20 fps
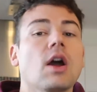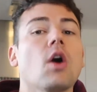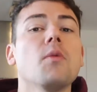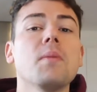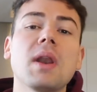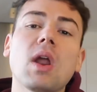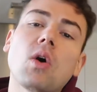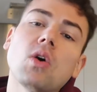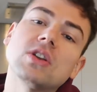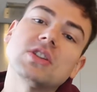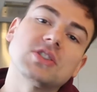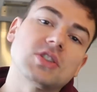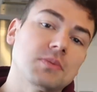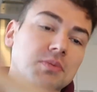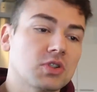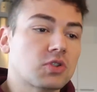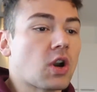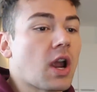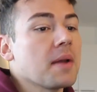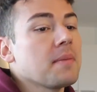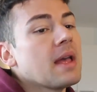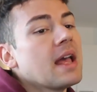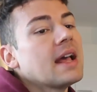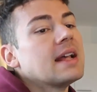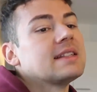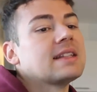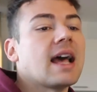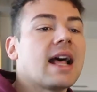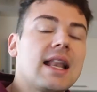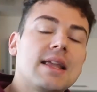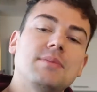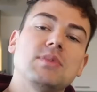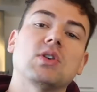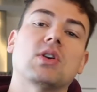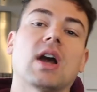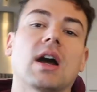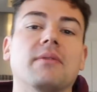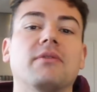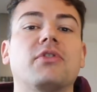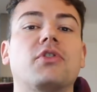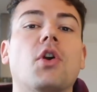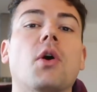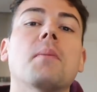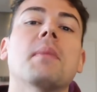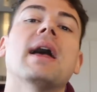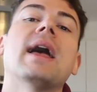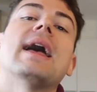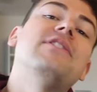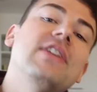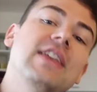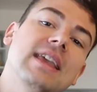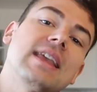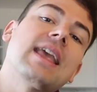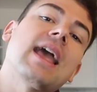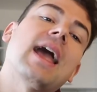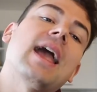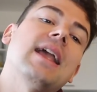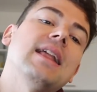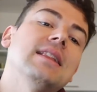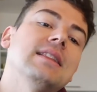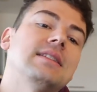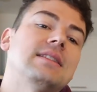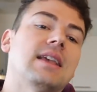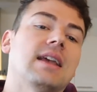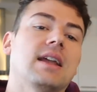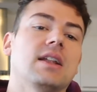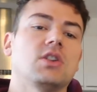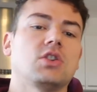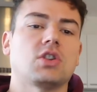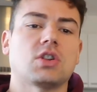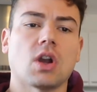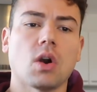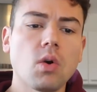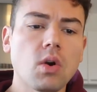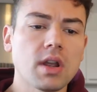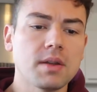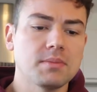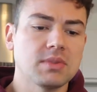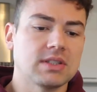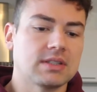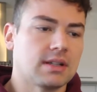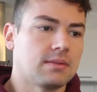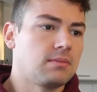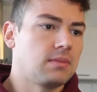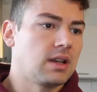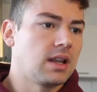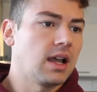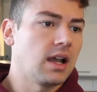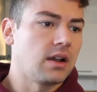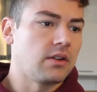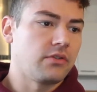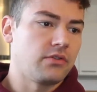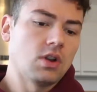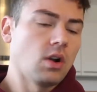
down below. Subscribe, tell him you come from Vegans and show him some love.